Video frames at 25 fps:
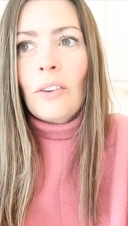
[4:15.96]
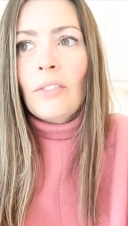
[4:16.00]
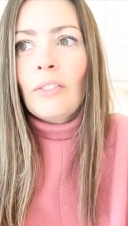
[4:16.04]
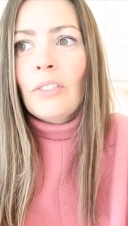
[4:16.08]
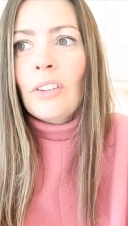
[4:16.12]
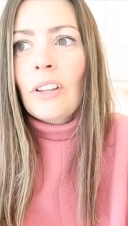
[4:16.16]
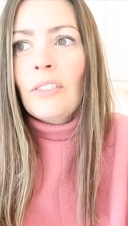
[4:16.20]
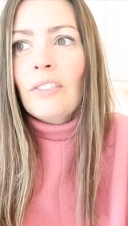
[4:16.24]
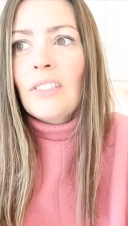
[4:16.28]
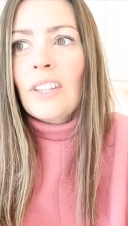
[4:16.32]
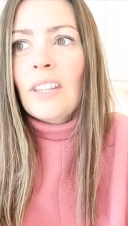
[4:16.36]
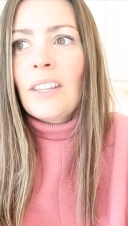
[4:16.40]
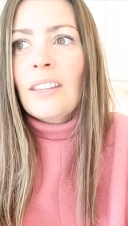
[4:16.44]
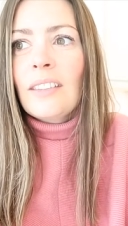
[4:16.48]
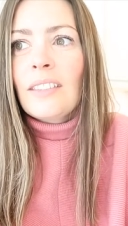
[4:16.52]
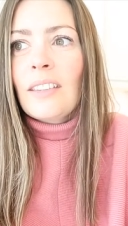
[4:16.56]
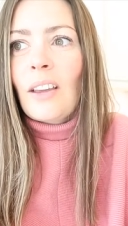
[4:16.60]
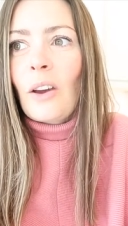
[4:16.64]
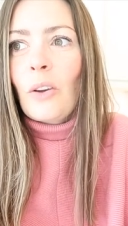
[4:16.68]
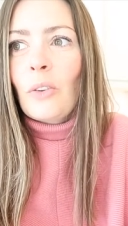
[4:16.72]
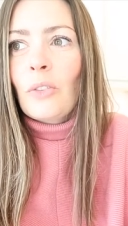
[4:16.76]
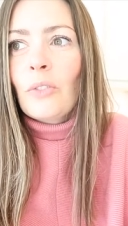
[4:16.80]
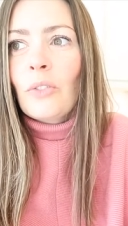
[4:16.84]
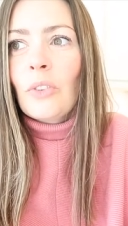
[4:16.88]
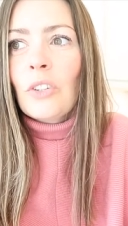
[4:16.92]
lived in this
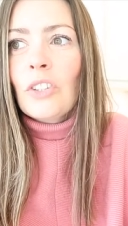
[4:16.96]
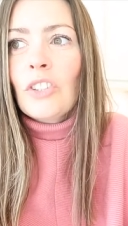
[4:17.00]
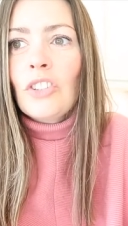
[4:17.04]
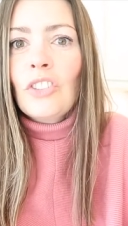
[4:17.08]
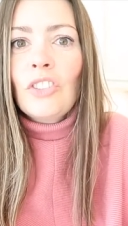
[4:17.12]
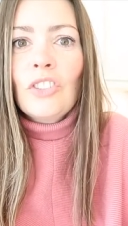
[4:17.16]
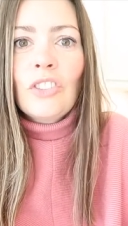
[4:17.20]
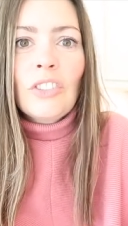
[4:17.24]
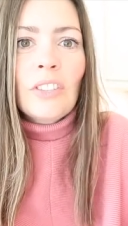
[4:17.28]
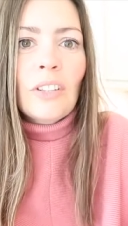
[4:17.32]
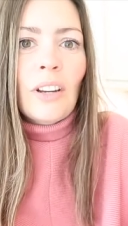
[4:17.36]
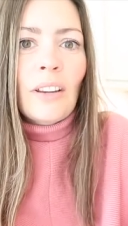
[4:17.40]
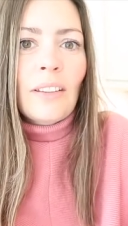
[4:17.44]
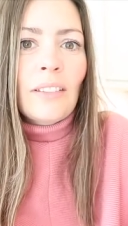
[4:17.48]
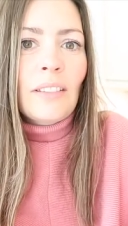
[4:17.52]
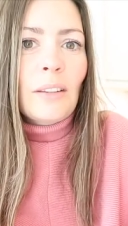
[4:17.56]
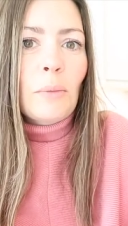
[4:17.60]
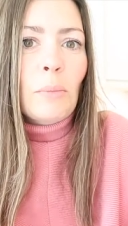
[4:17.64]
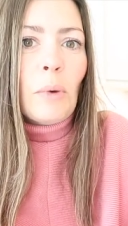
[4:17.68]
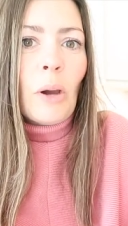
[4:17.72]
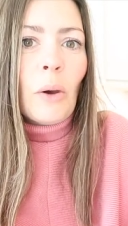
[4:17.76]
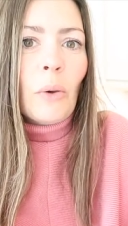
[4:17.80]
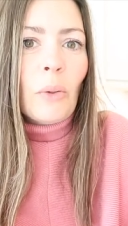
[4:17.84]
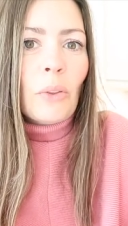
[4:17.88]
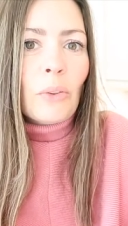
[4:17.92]
house for just
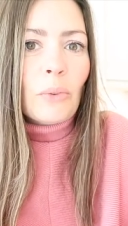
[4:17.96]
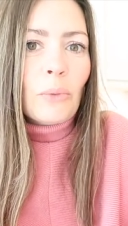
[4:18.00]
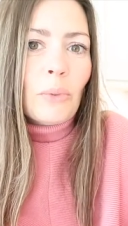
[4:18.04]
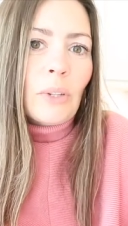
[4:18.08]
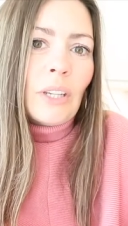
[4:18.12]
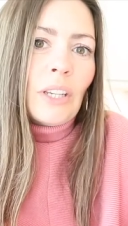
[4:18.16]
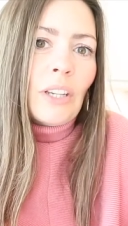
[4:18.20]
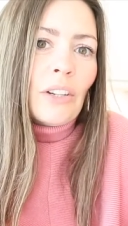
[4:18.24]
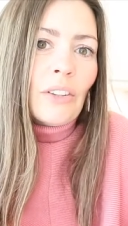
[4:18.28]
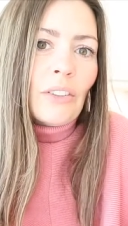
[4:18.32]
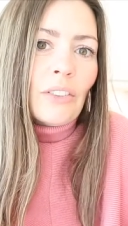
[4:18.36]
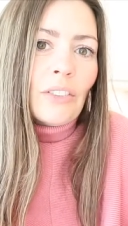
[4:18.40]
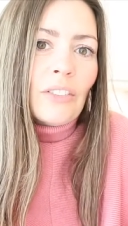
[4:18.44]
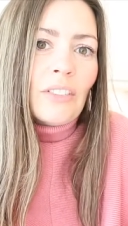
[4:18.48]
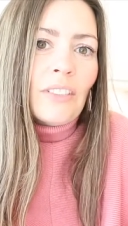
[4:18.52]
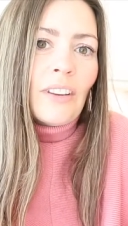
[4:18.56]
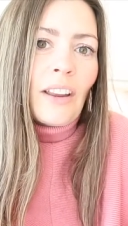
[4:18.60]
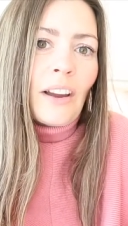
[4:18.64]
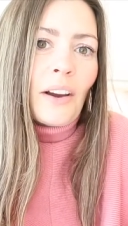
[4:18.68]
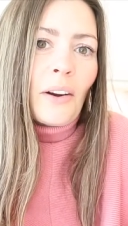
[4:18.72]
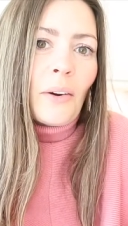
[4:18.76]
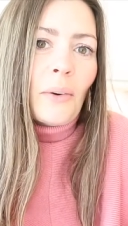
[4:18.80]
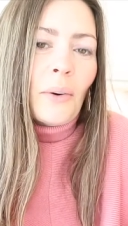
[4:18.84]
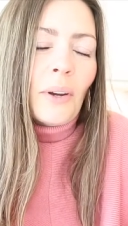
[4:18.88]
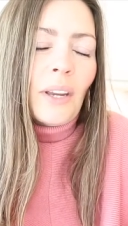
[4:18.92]
about 3 years
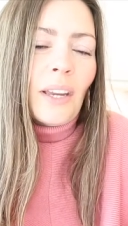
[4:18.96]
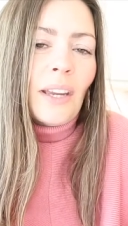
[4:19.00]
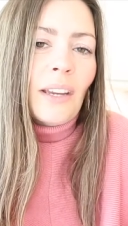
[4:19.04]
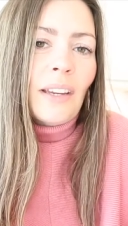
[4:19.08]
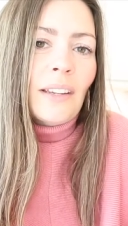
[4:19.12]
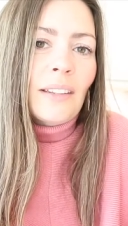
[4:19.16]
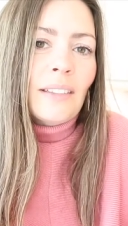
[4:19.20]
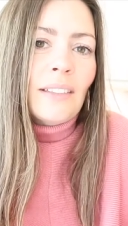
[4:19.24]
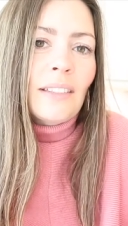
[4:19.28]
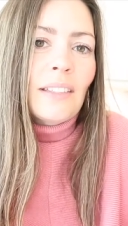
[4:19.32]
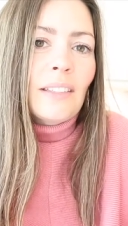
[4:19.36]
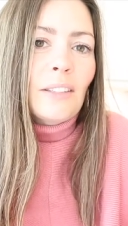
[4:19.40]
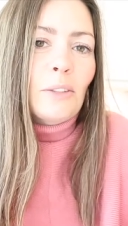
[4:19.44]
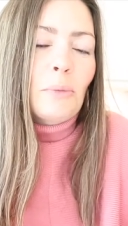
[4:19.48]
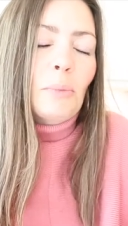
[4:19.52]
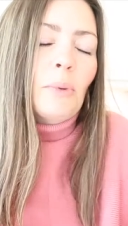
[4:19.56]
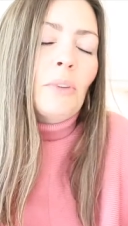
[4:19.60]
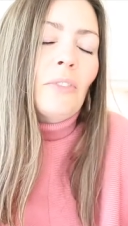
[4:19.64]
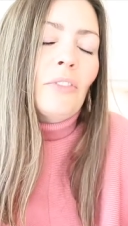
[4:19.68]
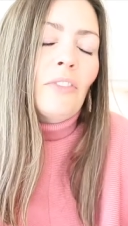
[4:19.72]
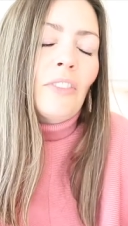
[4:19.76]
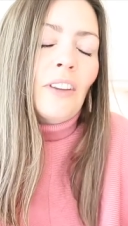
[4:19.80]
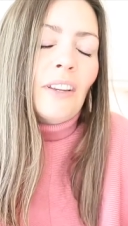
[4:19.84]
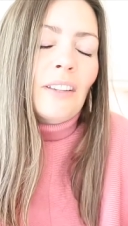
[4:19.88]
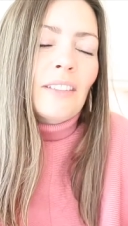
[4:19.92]
now, and it's
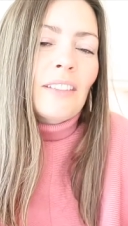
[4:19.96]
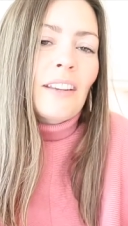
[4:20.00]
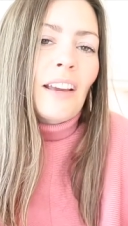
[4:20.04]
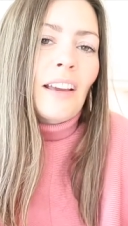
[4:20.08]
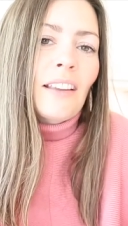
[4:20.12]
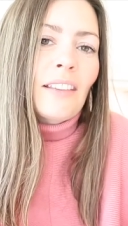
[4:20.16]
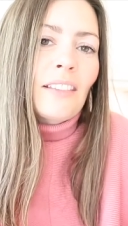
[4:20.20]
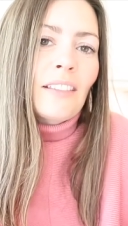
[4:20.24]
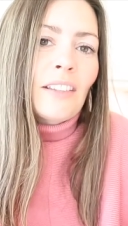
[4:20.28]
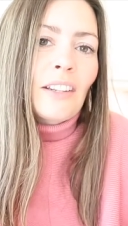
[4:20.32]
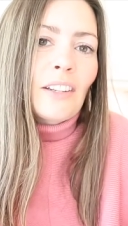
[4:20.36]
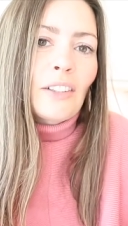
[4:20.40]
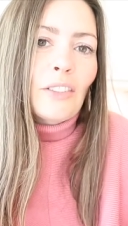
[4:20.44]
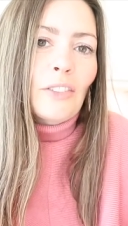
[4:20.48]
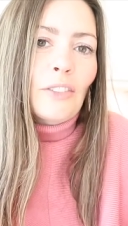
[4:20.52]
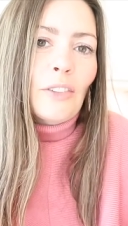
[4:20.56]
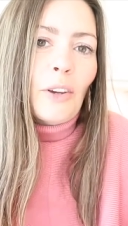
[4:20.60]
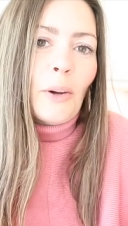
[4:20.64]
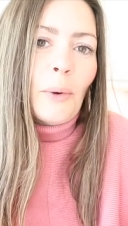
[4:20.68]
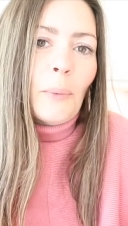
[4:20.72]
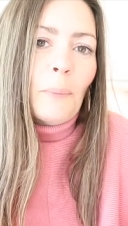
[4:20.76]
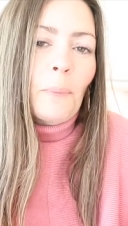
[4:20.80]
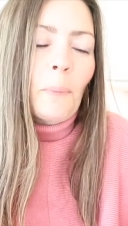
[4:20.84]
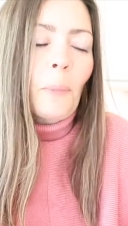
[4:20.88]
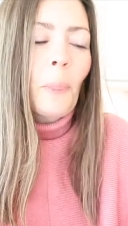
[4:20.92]
been fantastic.
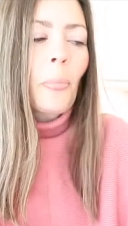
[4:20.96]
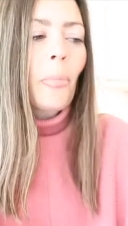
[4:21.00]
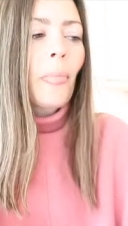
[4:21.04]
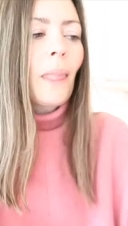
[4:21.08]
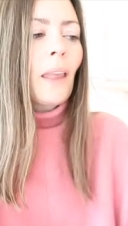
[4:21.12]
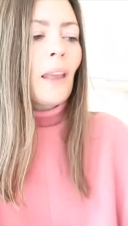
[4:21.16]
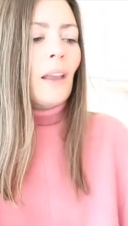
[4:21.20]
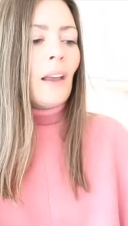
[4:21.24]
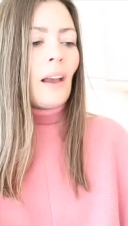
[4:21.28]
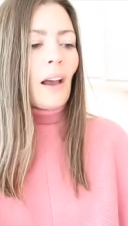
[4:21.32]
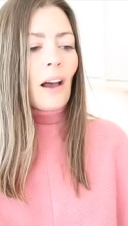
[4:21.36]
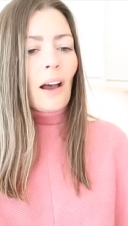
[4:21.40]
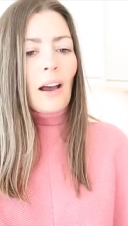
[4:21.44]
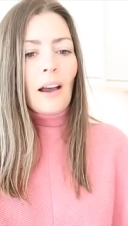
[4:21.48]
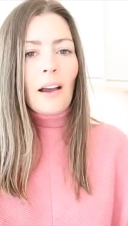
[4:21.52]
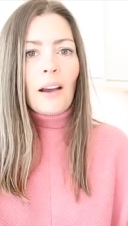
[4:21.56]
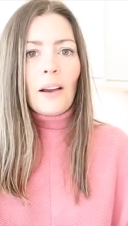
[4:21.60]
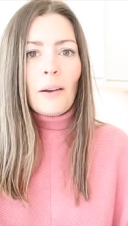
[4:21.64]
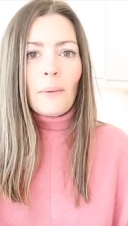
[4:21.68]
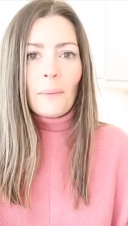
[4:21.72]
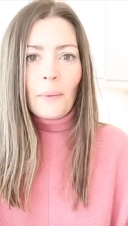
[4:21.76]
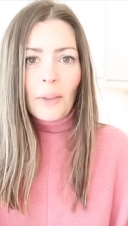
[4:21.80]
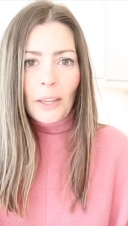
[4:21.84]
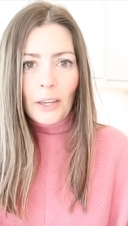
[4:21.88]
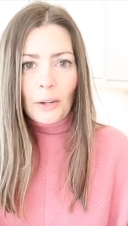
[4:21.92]
So
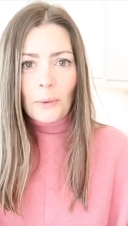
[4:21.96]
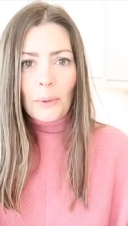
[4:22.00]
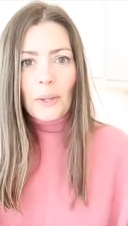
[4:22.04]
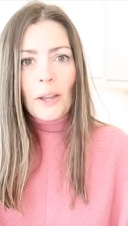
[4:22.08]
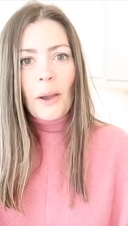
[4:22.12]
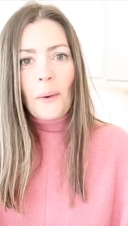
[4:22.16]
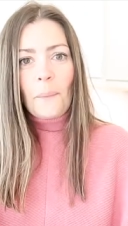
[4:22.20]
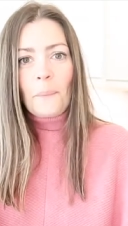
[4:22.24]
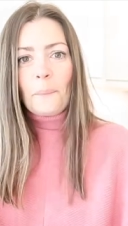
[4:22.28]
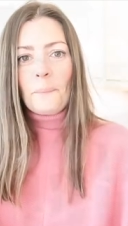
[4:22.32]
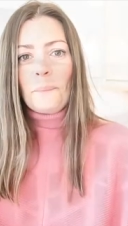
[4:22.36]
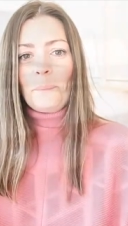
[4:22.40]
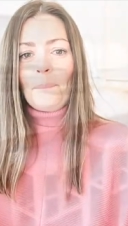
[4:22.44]
here we go.